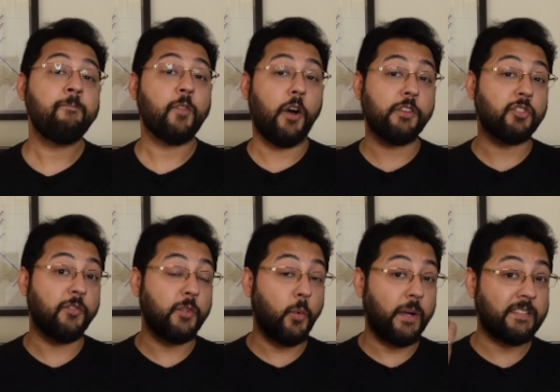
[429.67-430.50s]
Also, if
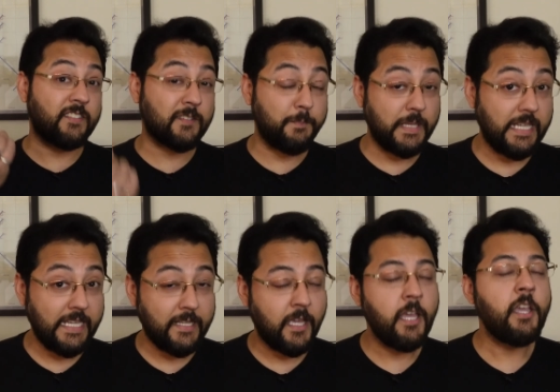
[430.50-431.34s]
you want
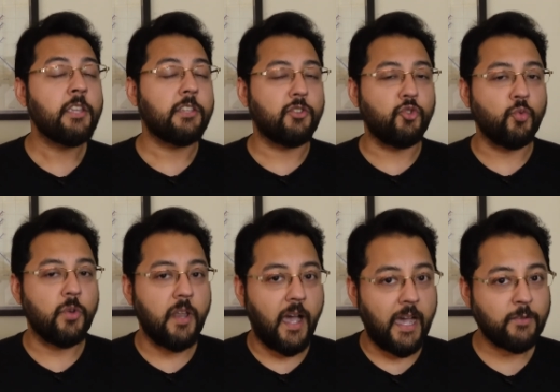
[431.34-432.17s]
speed, you do
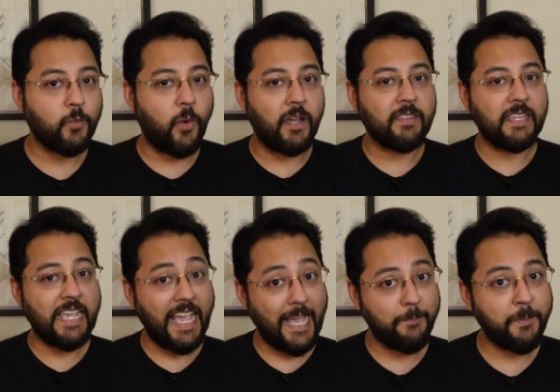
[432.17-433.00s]
not want the
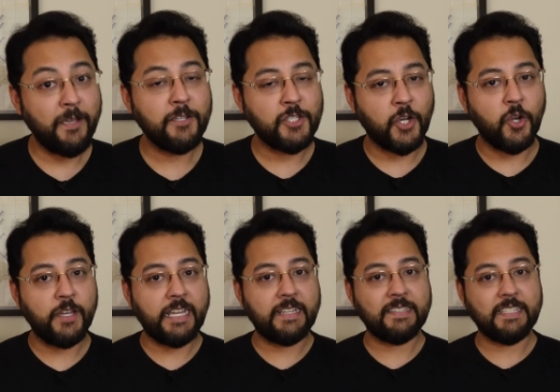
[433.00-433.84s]
app
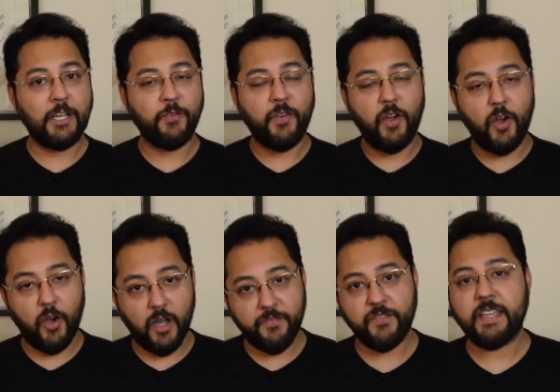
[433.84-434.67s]
turning itself
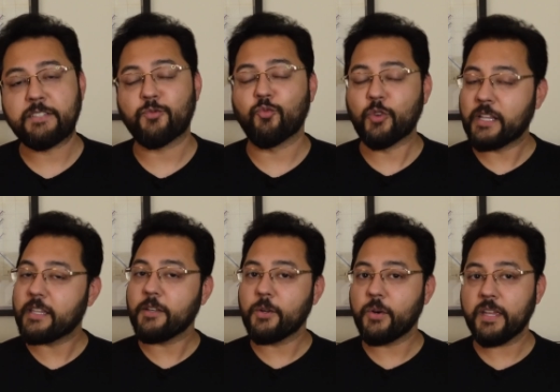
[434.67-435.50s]
off. It's really
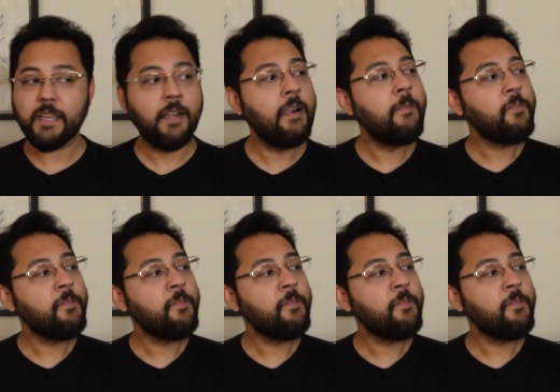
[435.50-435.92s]
annoying.